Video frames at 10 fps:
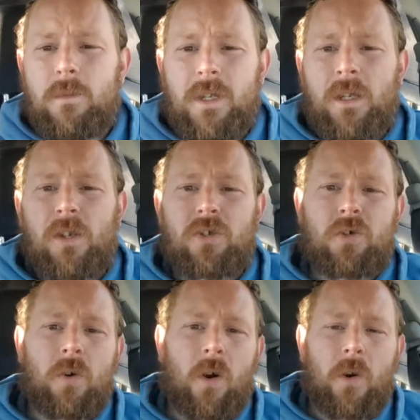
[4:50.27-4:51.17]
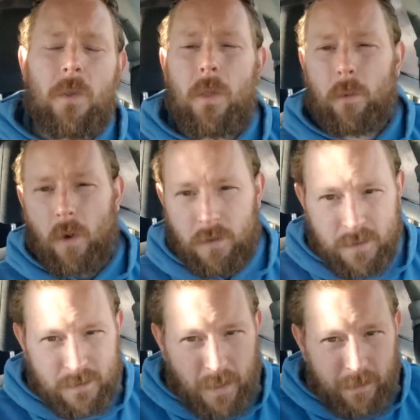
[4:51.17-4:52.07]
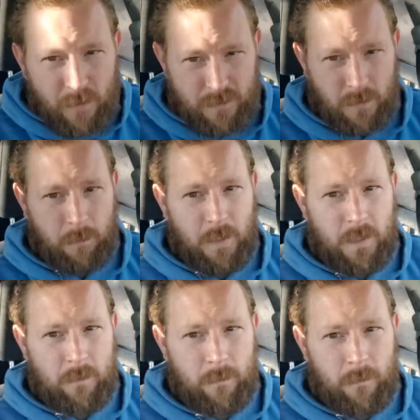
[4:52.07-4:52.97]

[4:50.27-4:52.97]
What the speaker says: me is stronger than the wrong desires in me.